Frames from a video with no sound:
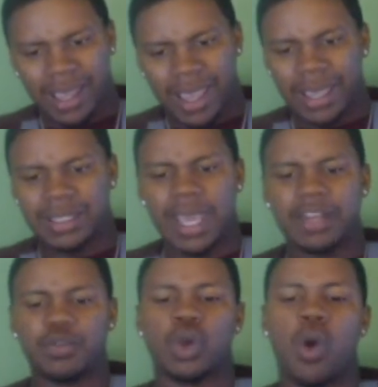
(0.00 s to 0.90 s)
And
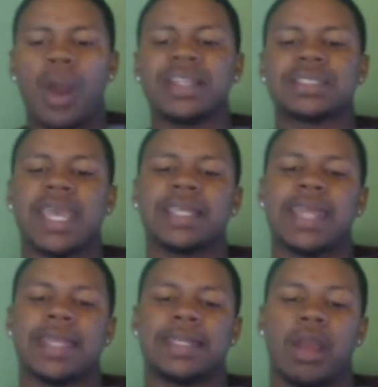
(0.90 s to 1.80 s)
if you're going to take
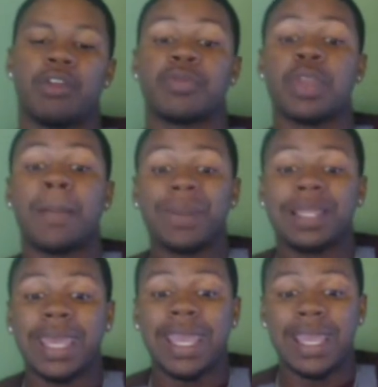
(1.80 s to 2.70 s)
that narrative, then
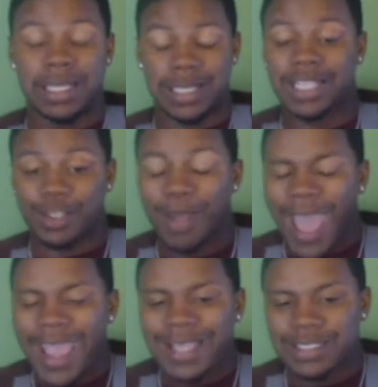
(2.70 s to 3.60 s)
please
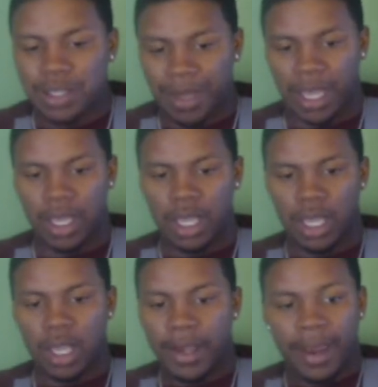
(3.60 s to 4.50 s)
explain to me
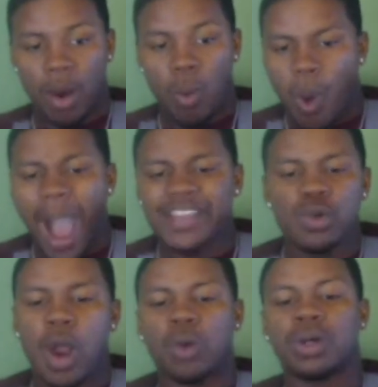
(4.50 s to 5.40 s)
why
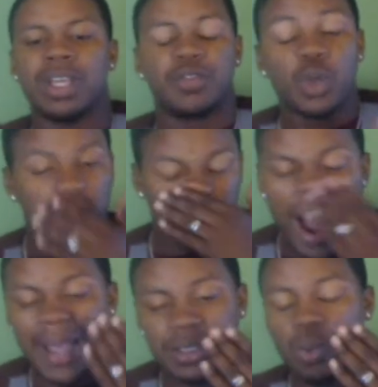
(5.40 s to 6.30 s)
you don't. If you're
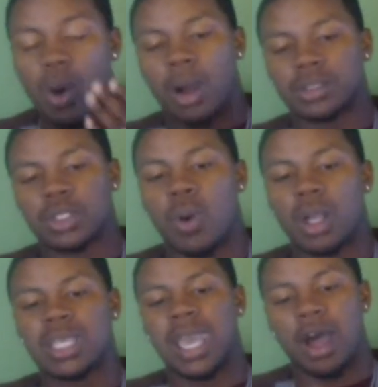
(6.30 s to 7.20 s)
trying
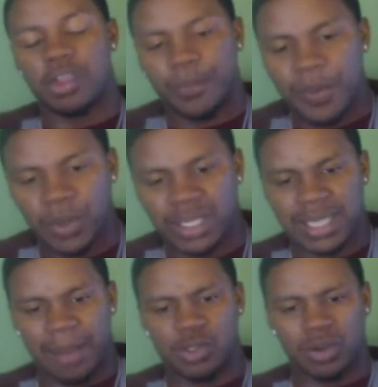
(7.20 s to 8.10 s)
to get other people to
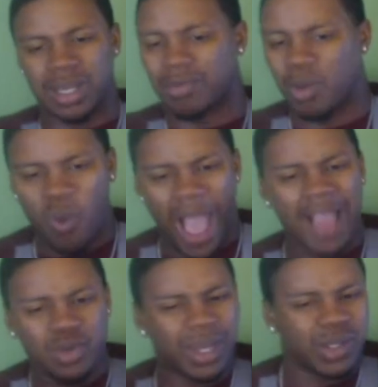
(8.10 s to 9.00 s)
accept your narrative,
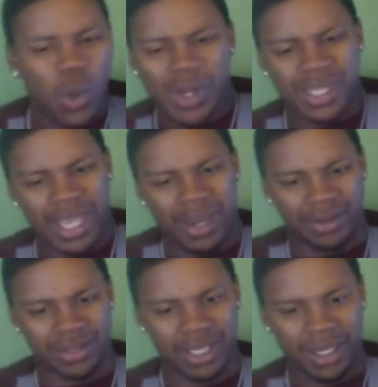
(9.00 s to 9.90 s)
why are you ignoring
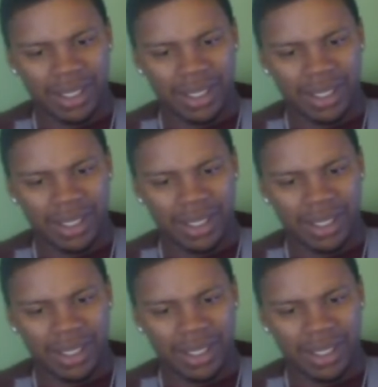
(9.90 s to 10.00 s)
theirs?